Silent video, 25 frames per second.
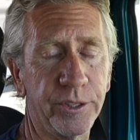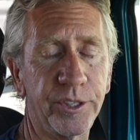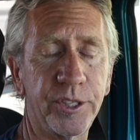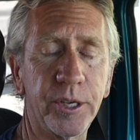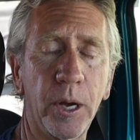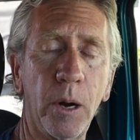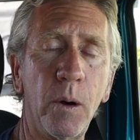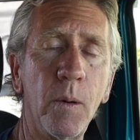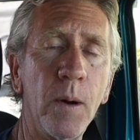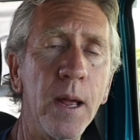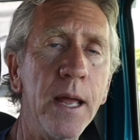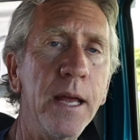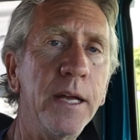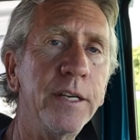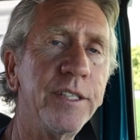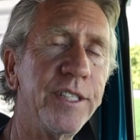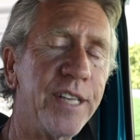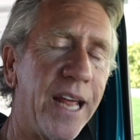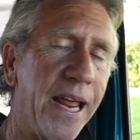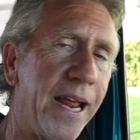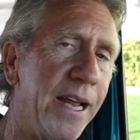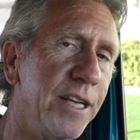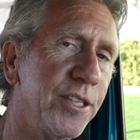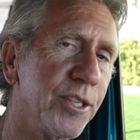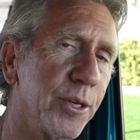So
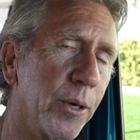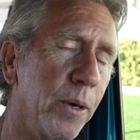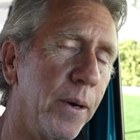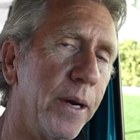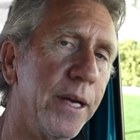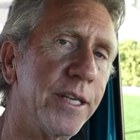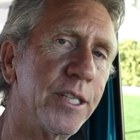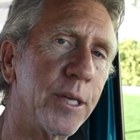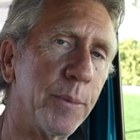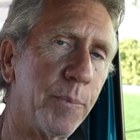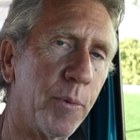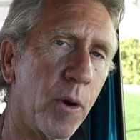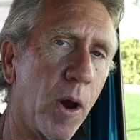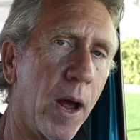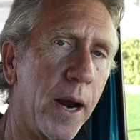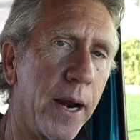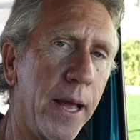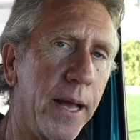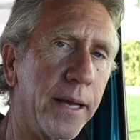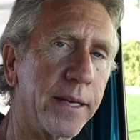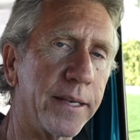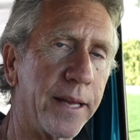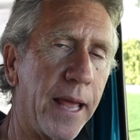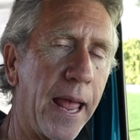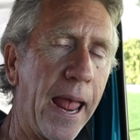Taser is a
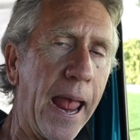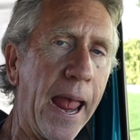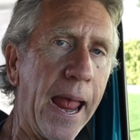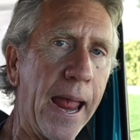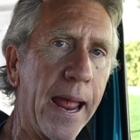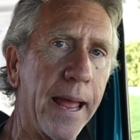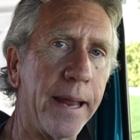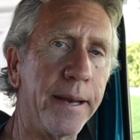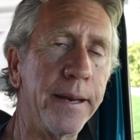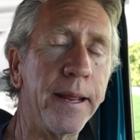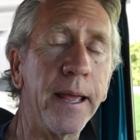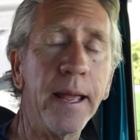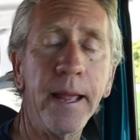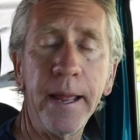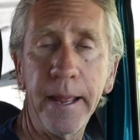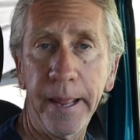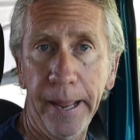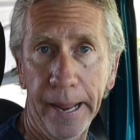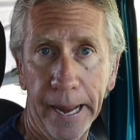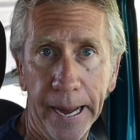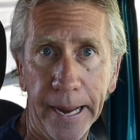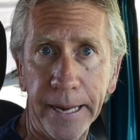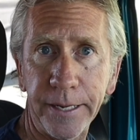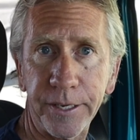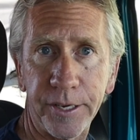product, and
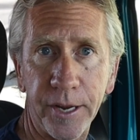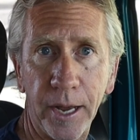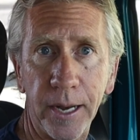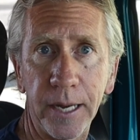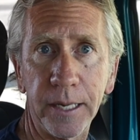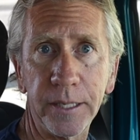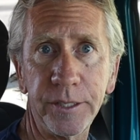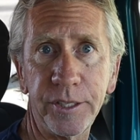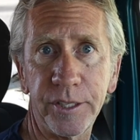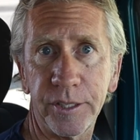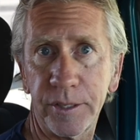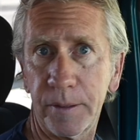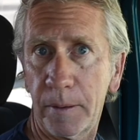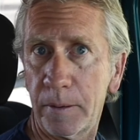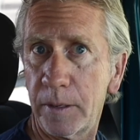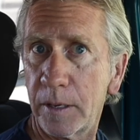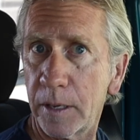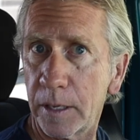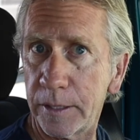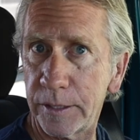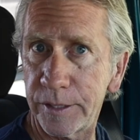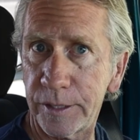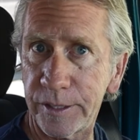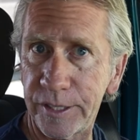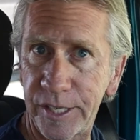it does
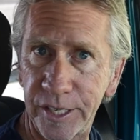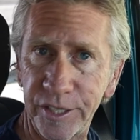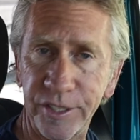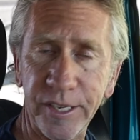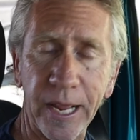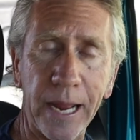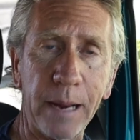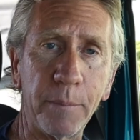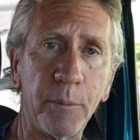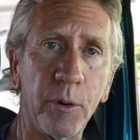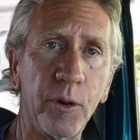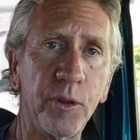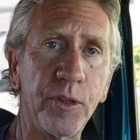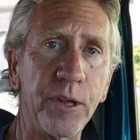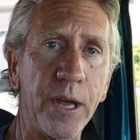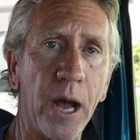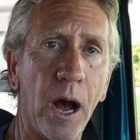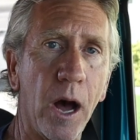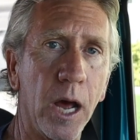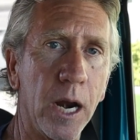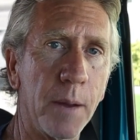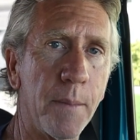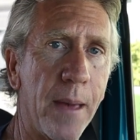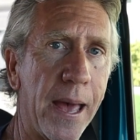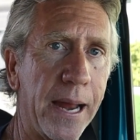disable the
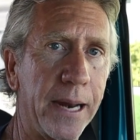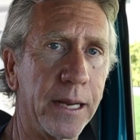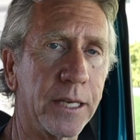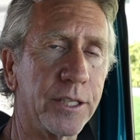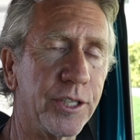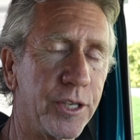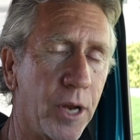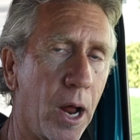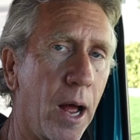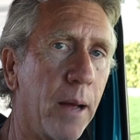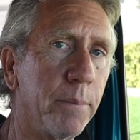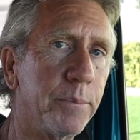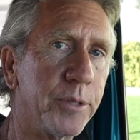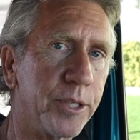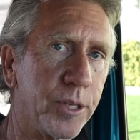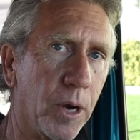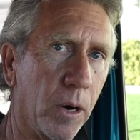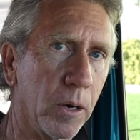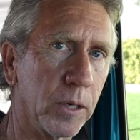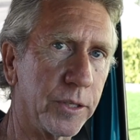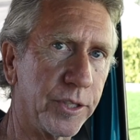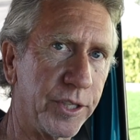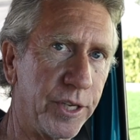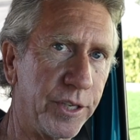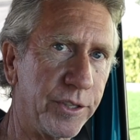automatic stop
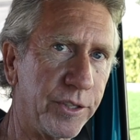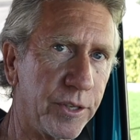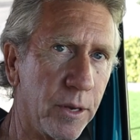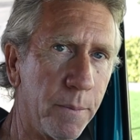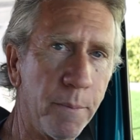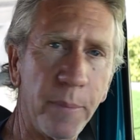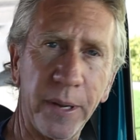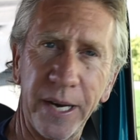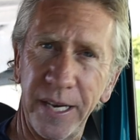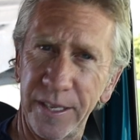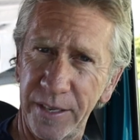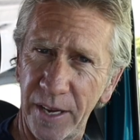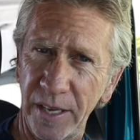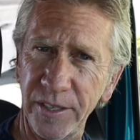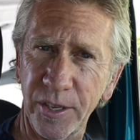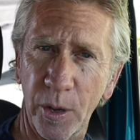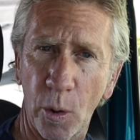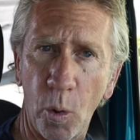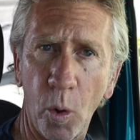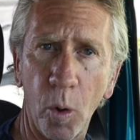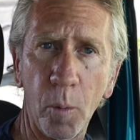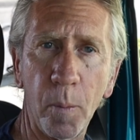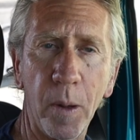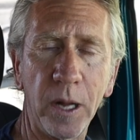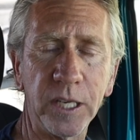start system, but it does a
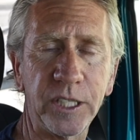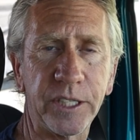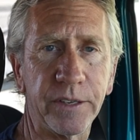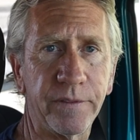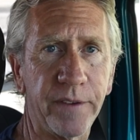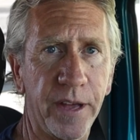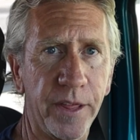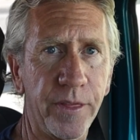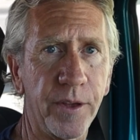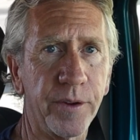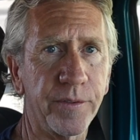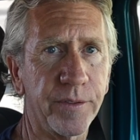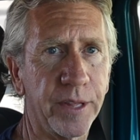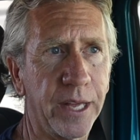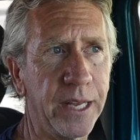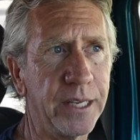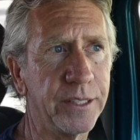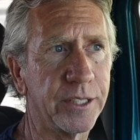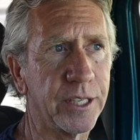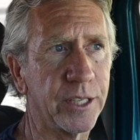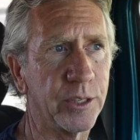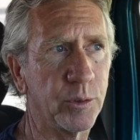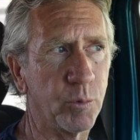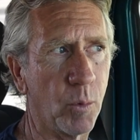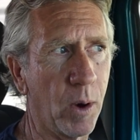whole bunch of other
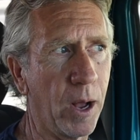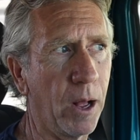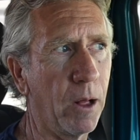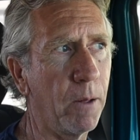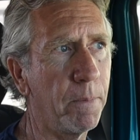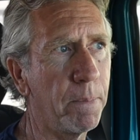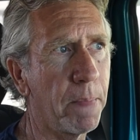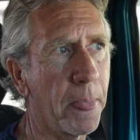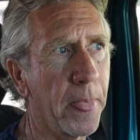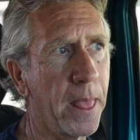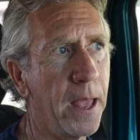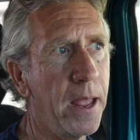things as well.